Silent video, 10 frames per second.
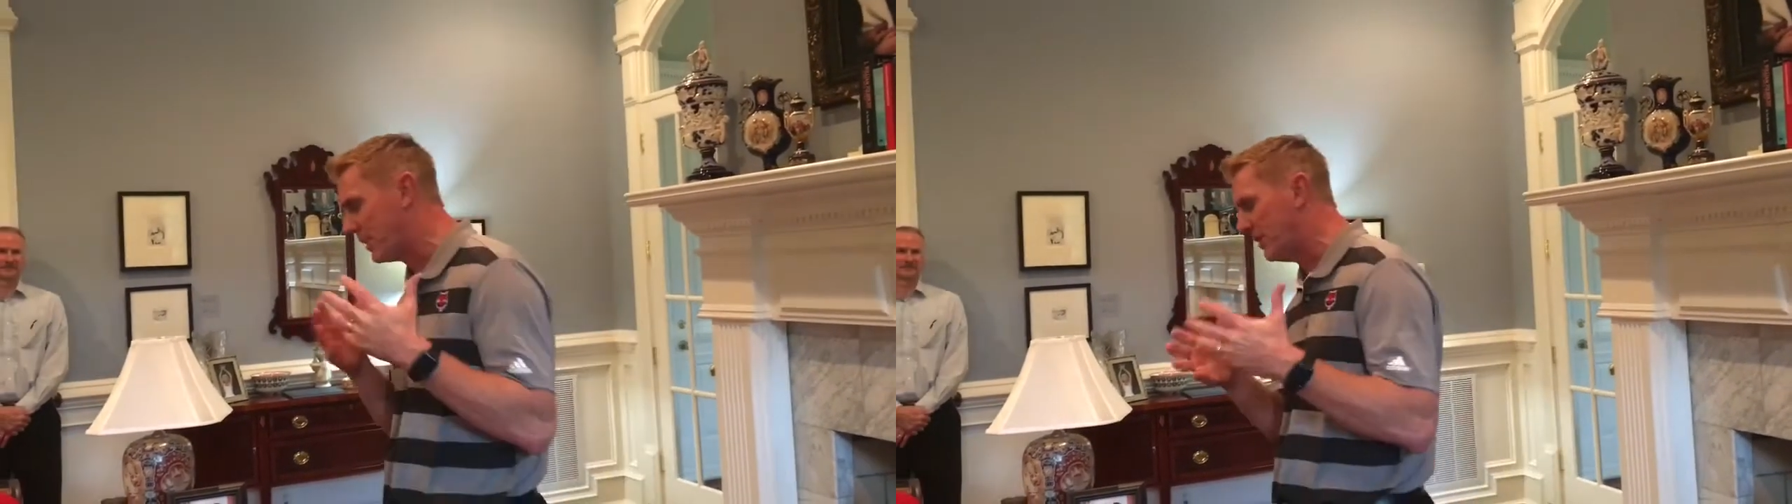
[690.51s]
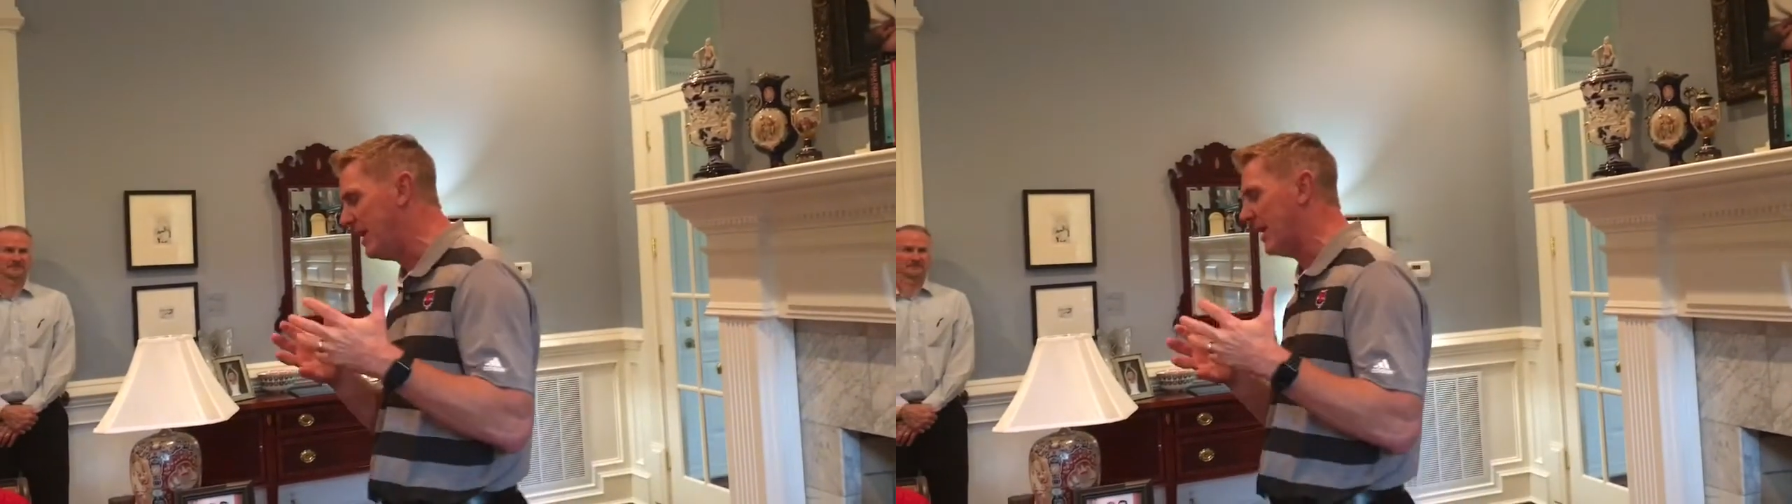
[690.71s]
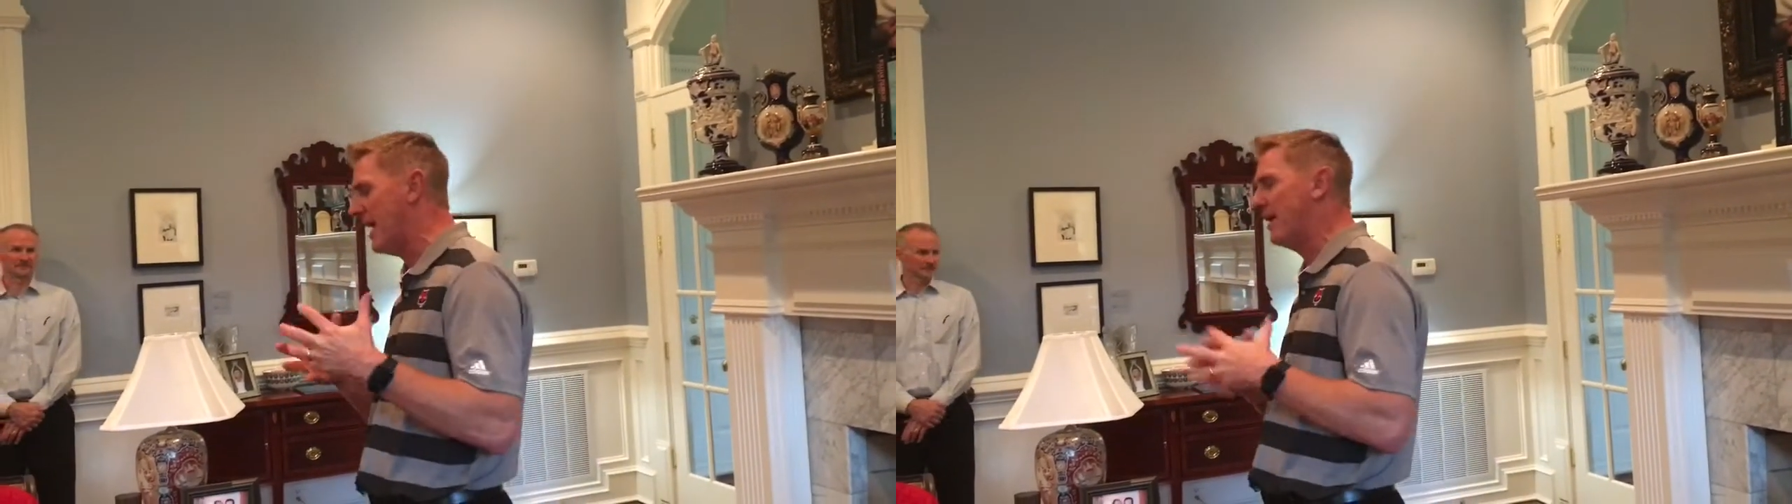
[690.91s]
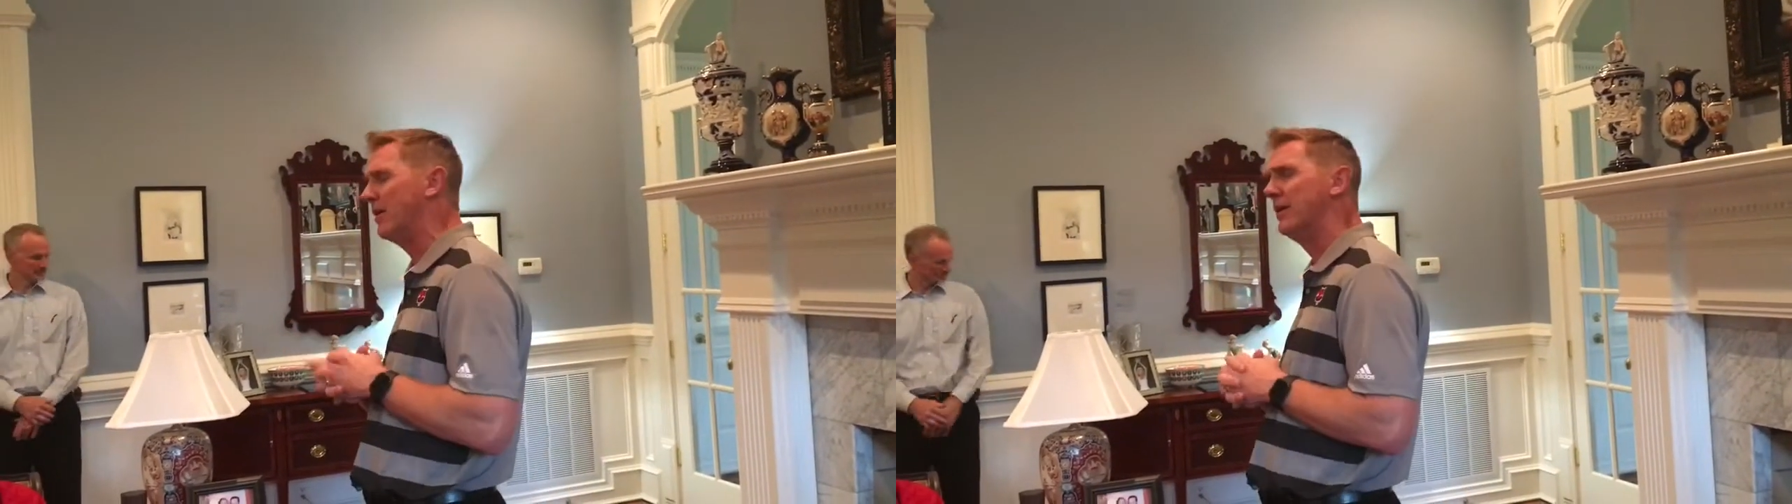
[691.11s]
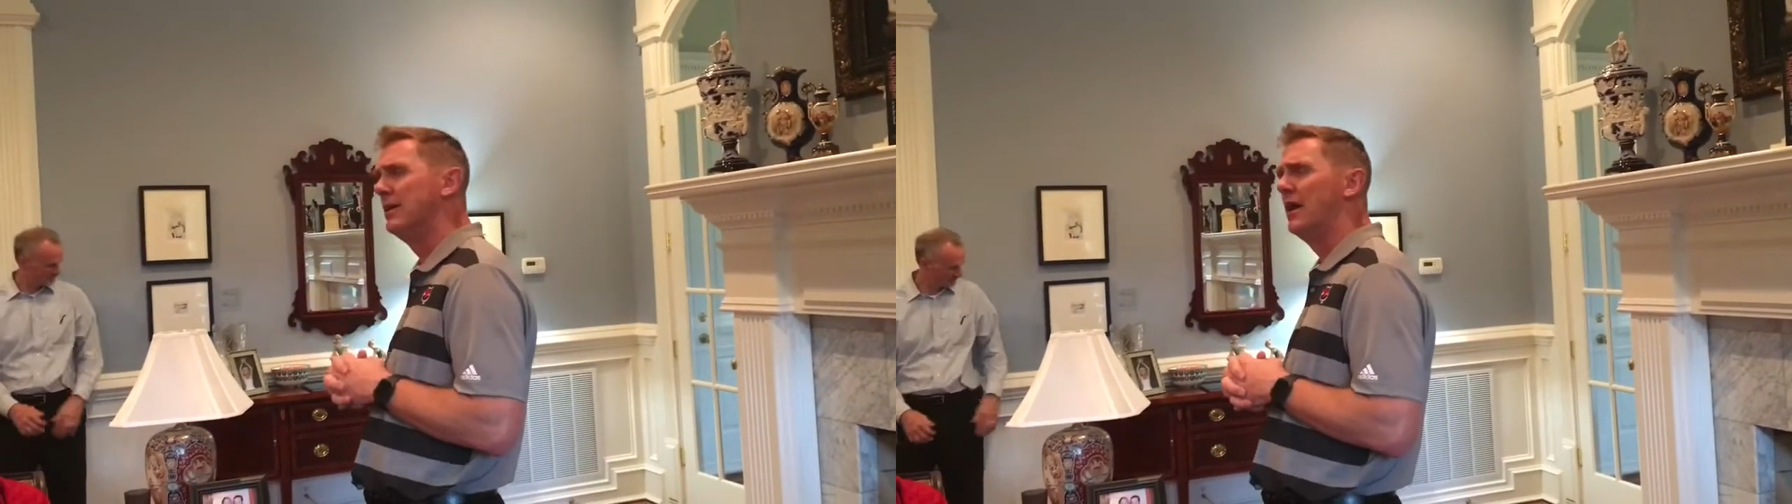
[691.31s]
D
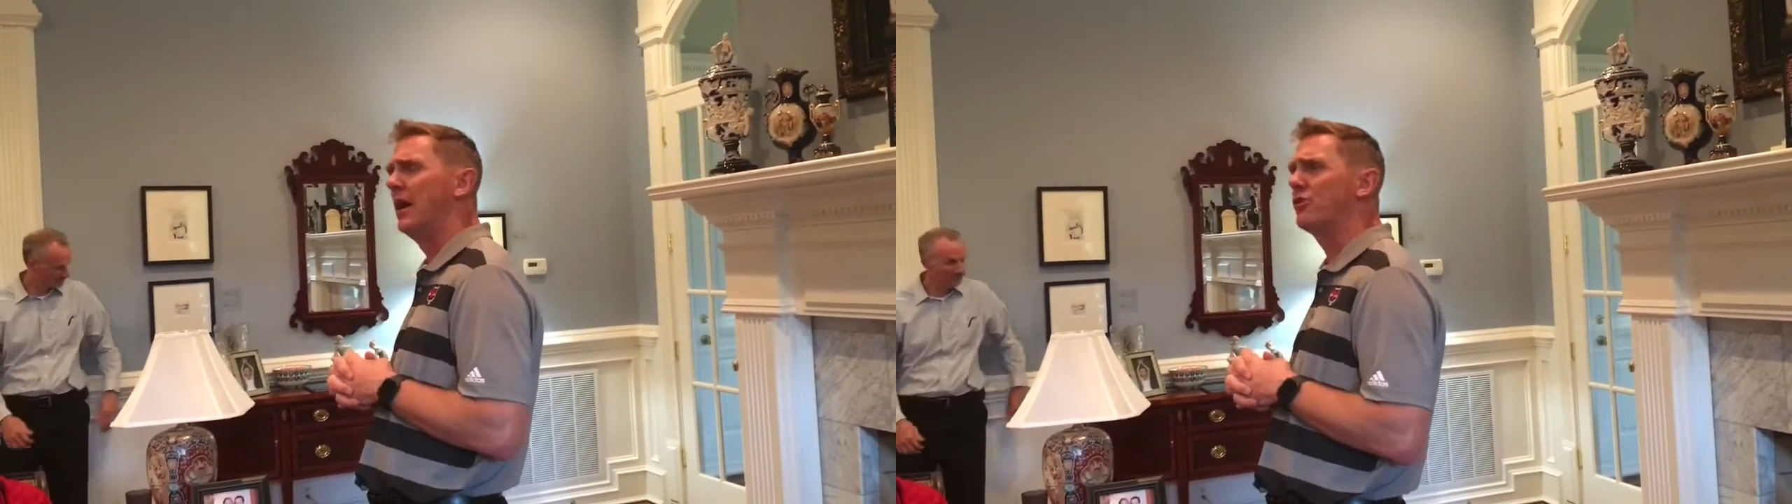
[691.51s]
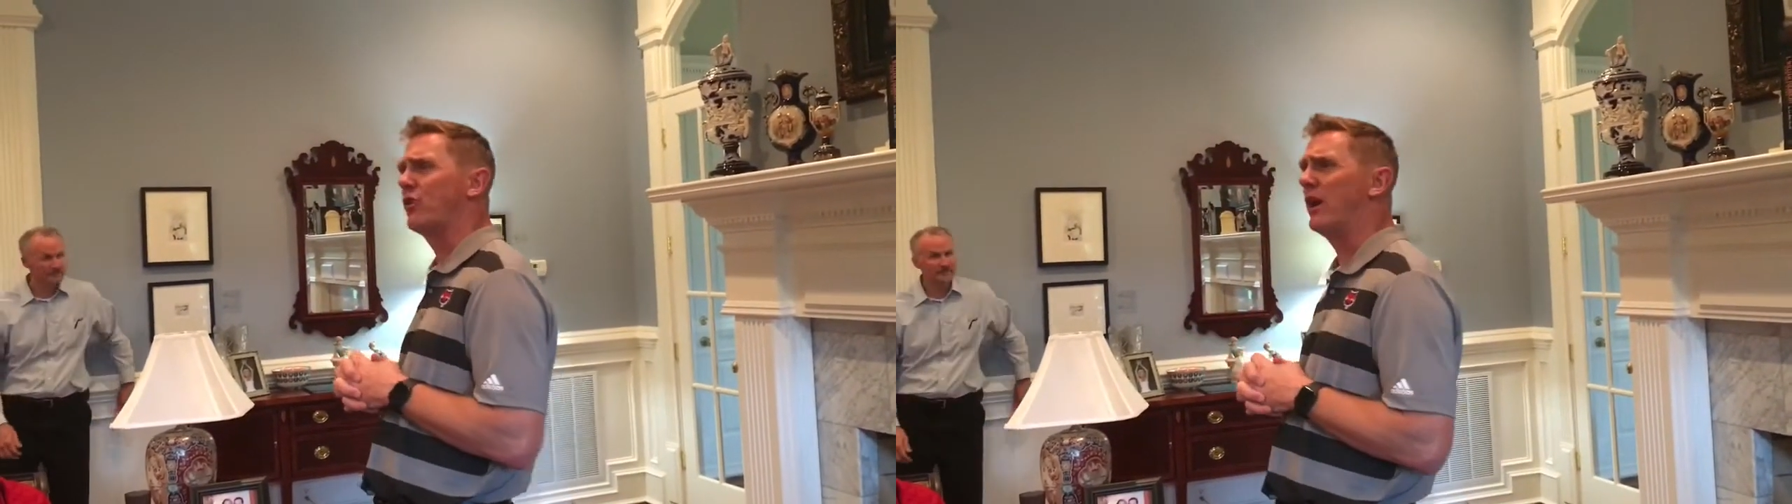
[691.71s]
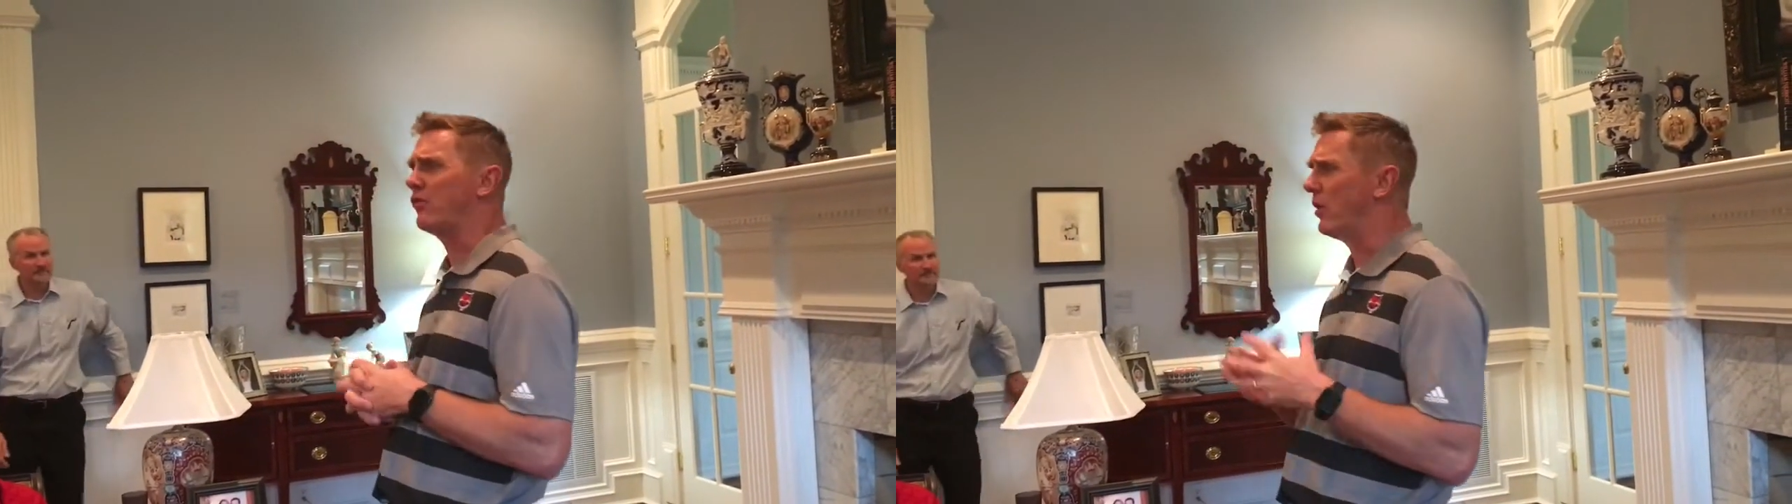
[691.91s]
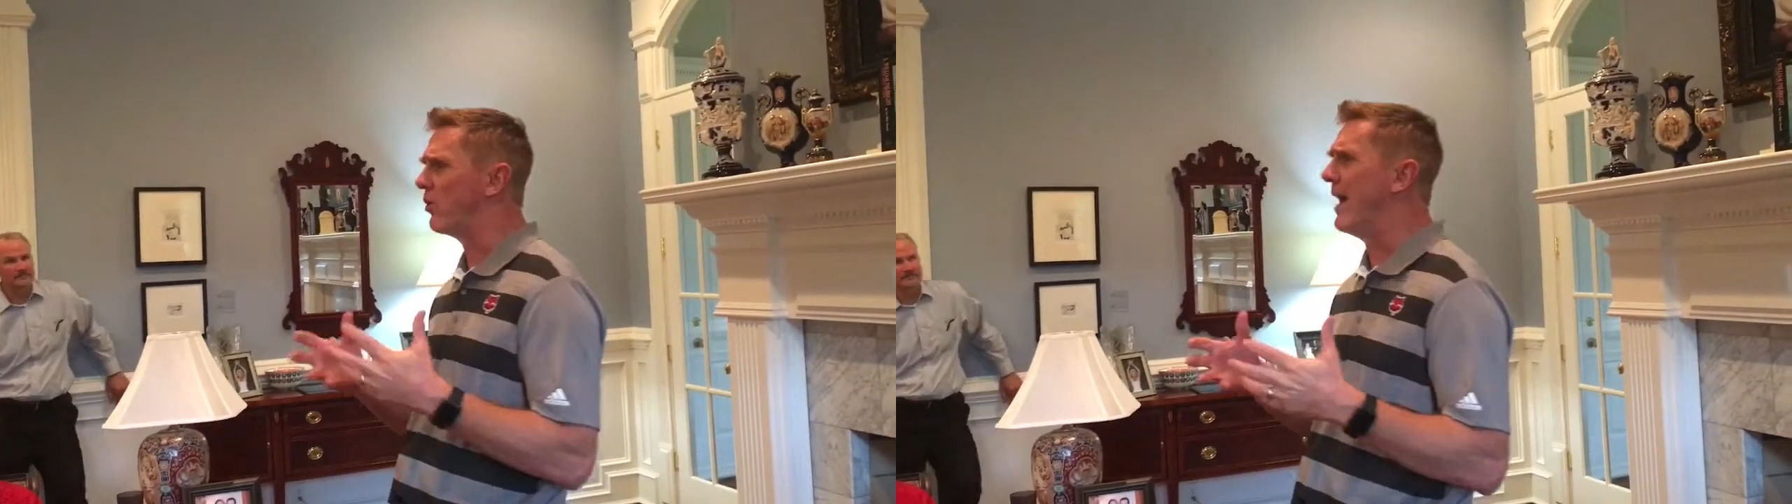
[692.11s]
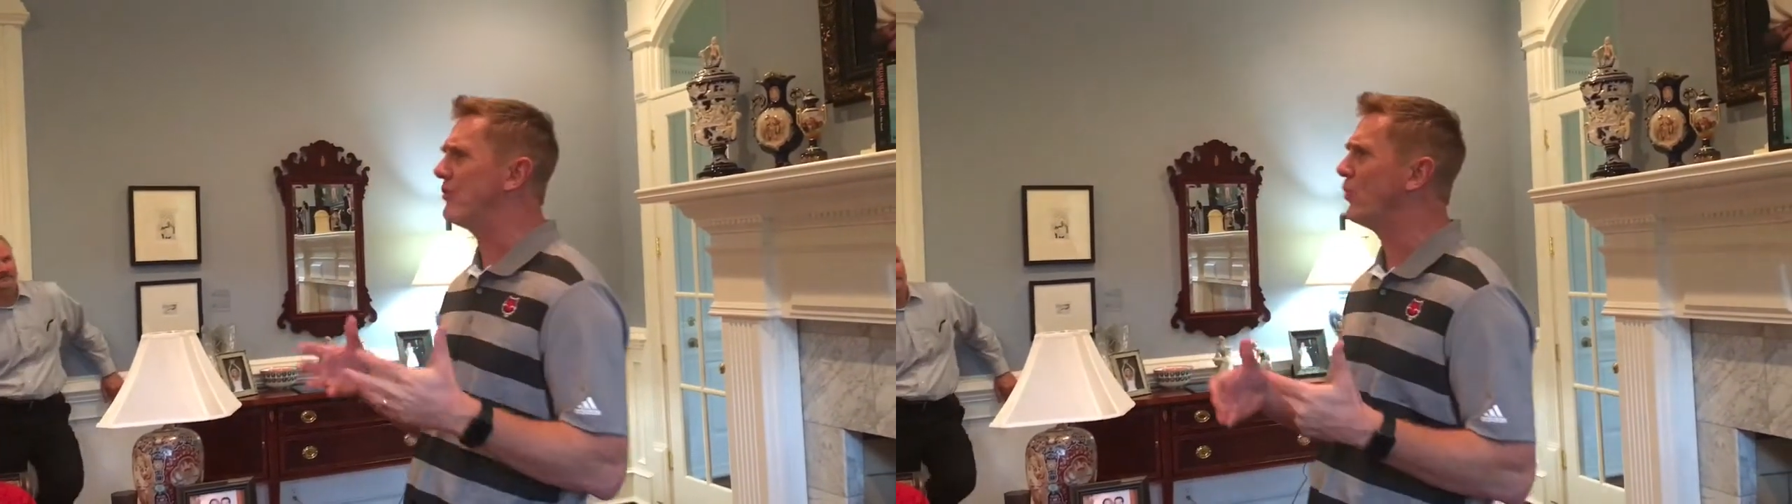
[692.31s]
liner uh, transferred and
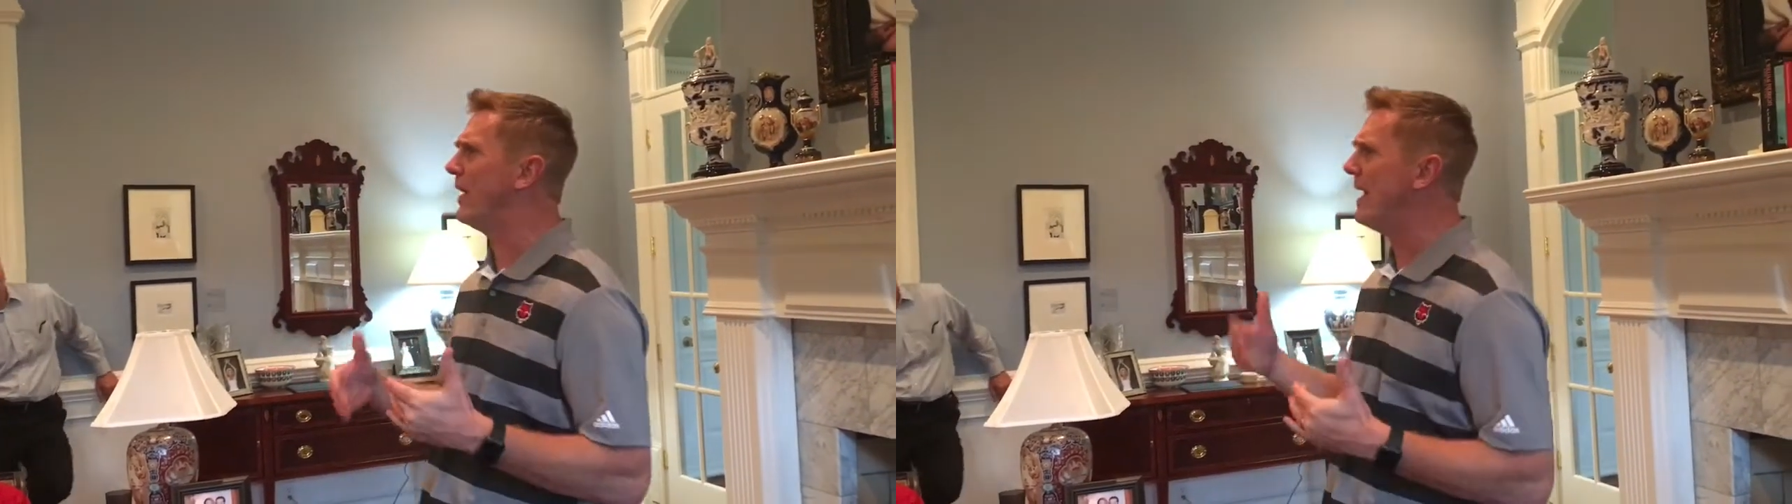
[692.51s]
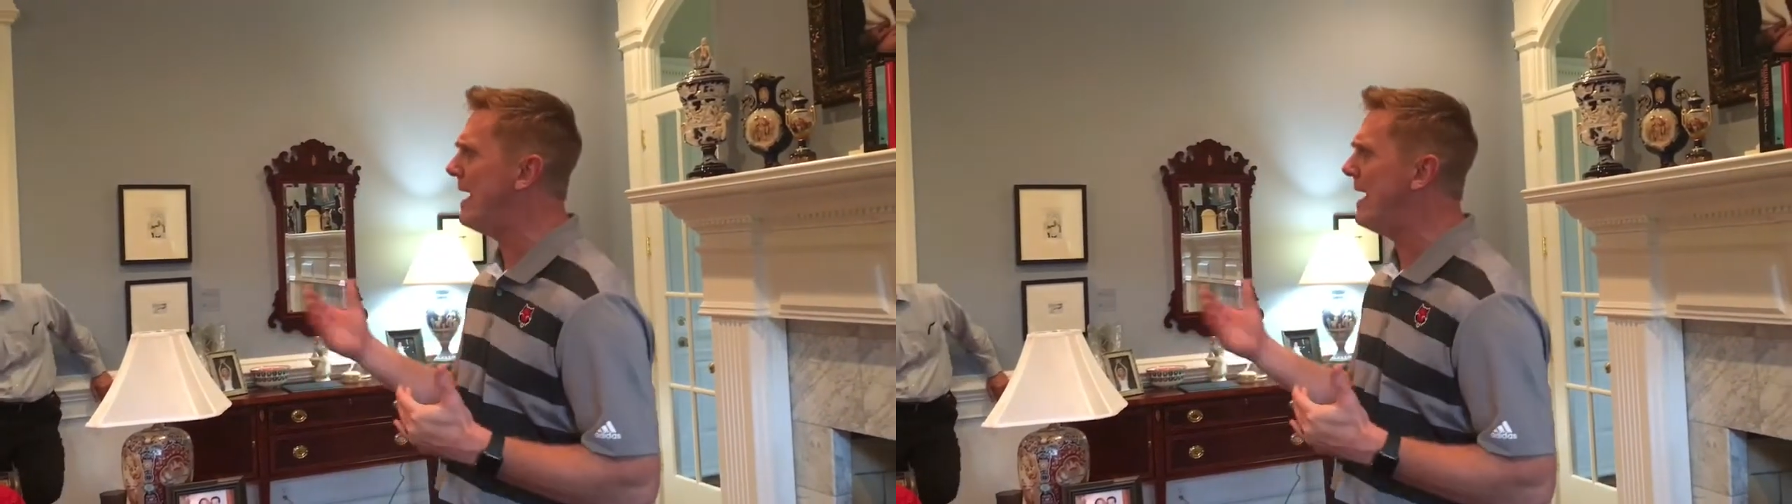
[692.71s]
graduated